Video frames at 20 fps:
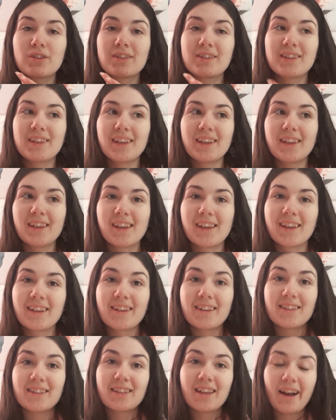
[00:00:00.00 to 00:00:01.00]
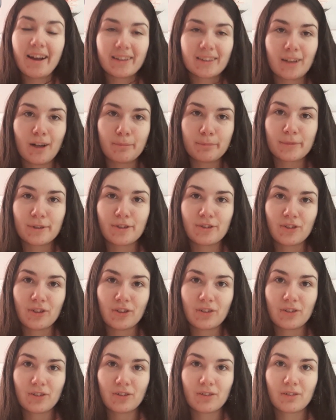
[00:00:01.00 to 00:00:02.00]
is the exact
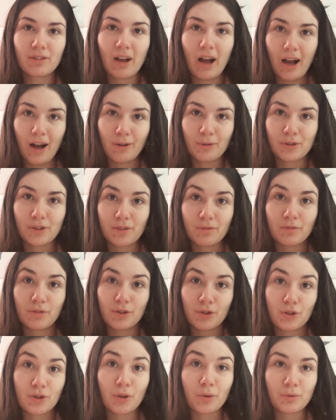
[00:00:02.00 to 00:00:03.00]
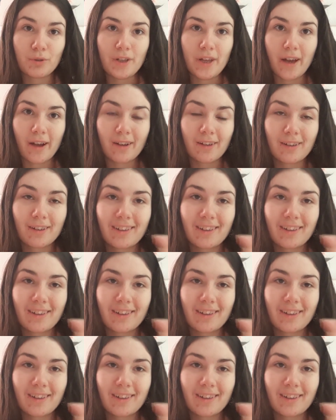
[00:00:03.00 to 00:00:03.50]
opposite house of the zodiac.